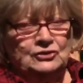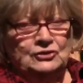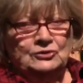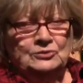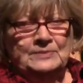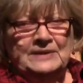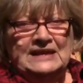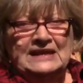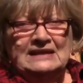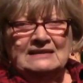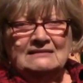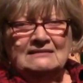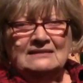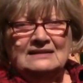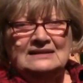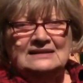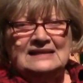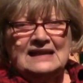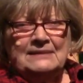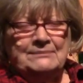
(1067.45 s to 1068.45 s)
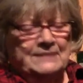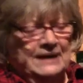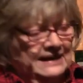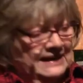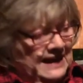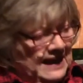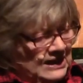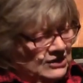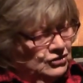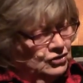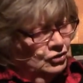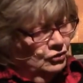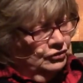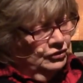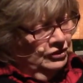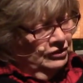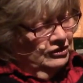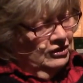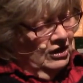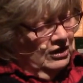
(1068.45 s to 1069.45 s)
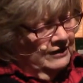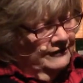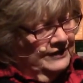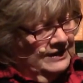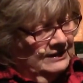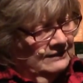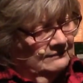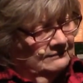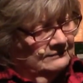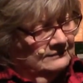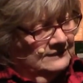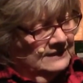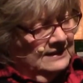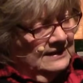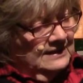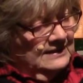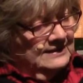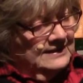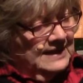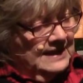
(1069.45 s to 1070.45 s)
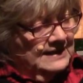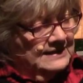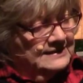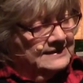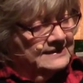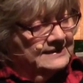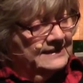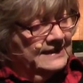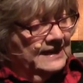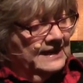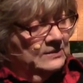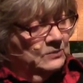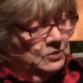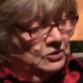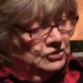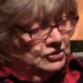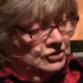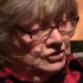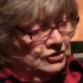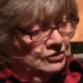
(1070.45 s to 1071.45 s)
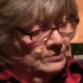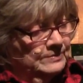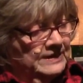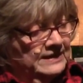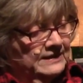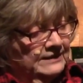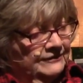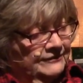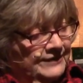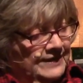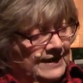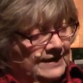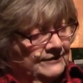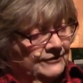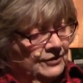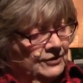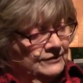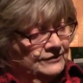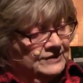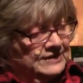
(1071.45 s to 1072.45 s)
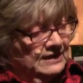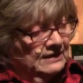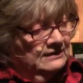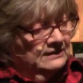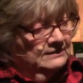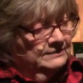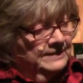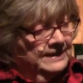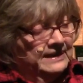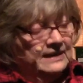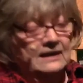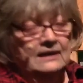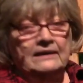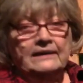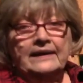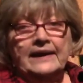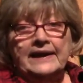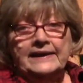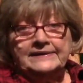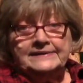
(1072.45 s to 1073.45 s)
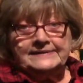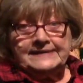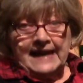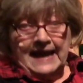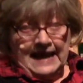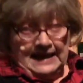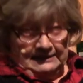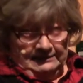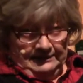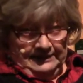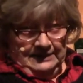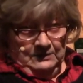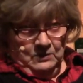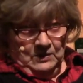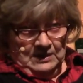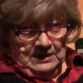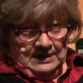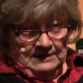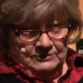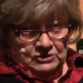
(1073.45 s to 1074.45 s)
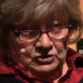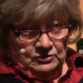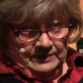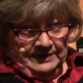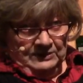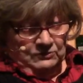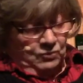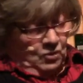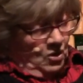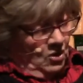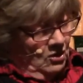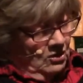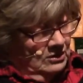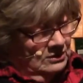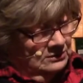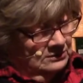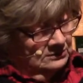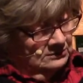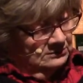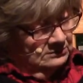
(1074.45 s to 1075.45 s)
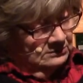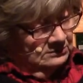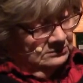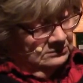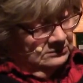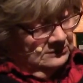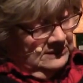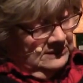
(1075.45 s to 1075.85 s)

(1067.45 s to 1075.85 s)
Toomey, is that my angel you're carving?" "Yes, and would you do me the favor of telling me exactly what I'm doing wrong?"